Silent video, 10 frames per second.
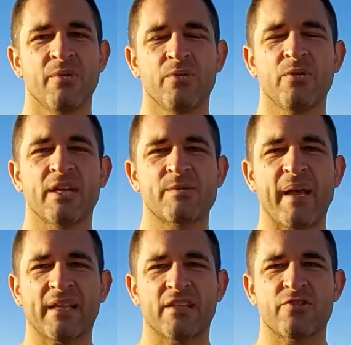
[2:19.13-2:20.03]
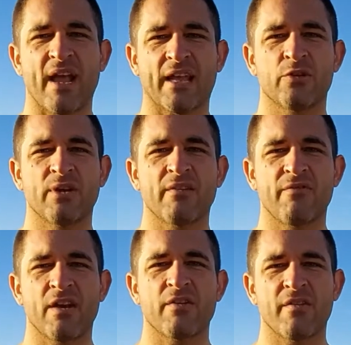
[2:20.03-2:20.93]
we do expect the track to get
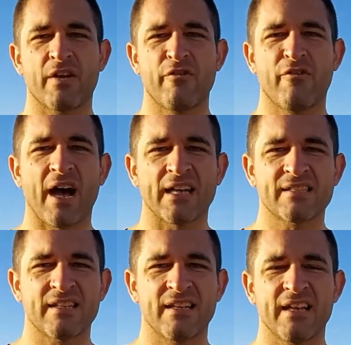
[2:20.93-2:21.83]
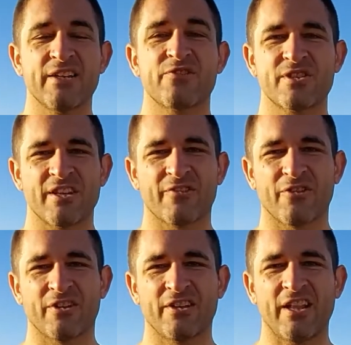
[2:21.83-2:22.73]
very, very fast and interesting
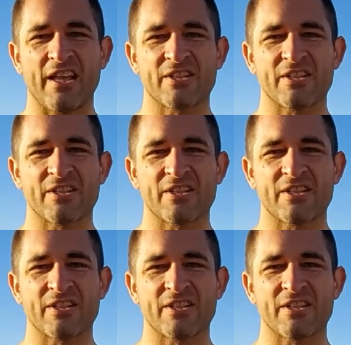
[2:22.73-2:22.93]
throughout the day.